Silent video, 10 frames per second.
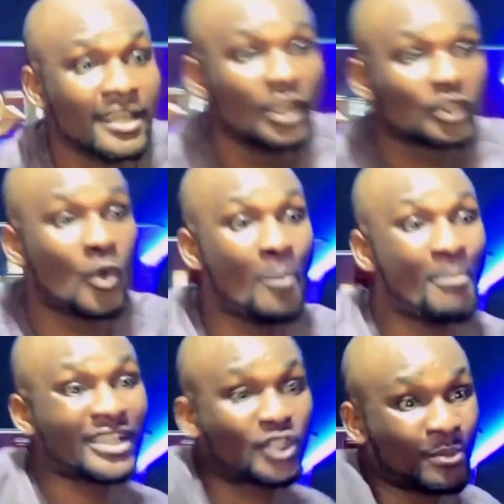to
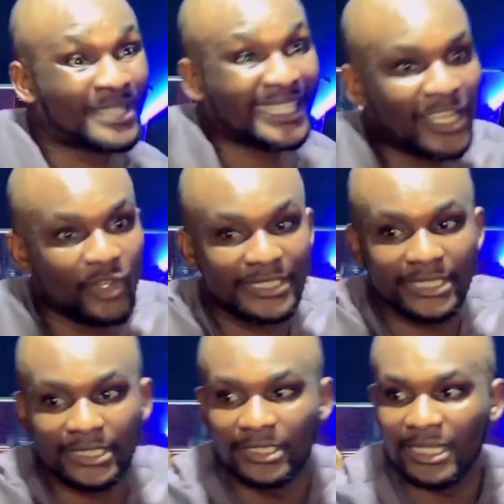match up that
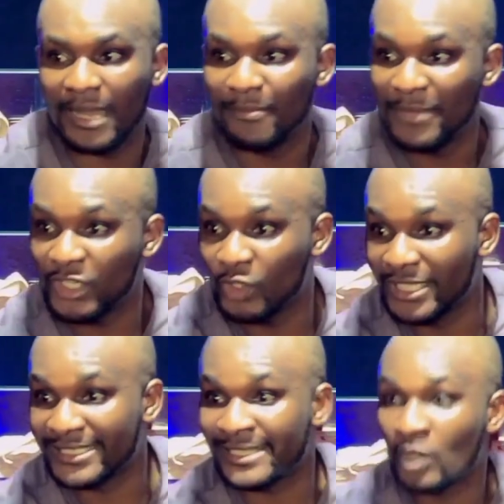anointing and make
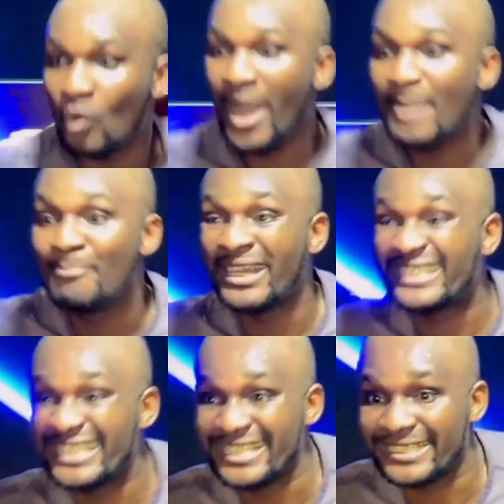you understand why
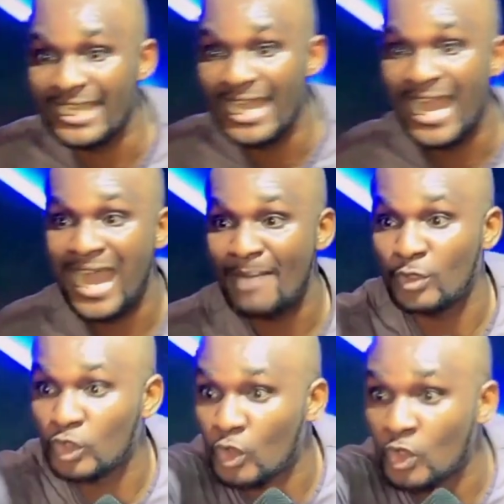bad things
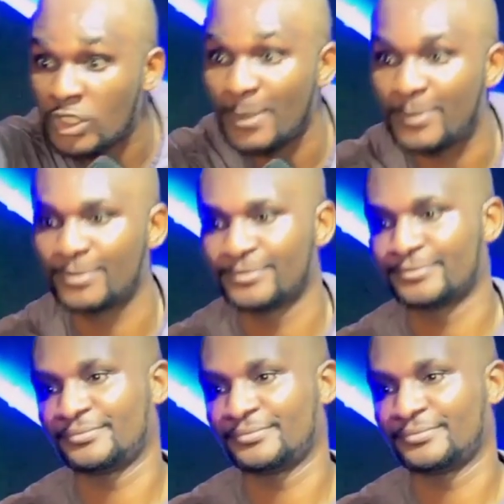happen to good people.